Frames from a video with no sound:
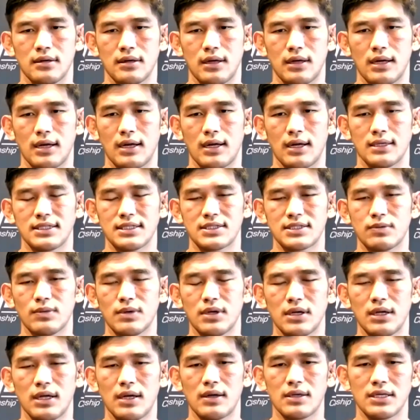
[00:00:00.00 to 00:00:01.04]
I just want
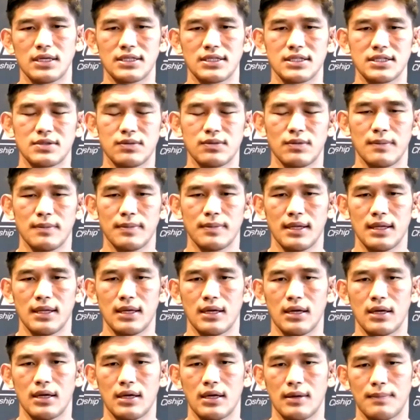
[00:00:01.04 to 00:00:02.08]
to be
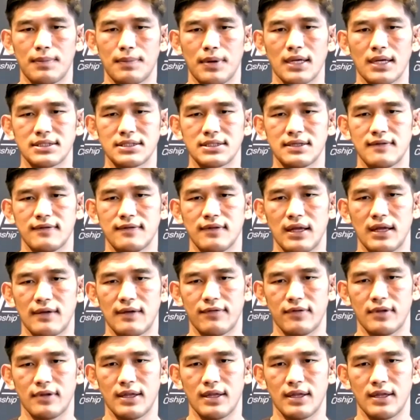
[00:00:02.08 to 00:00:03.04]
a positive light for them.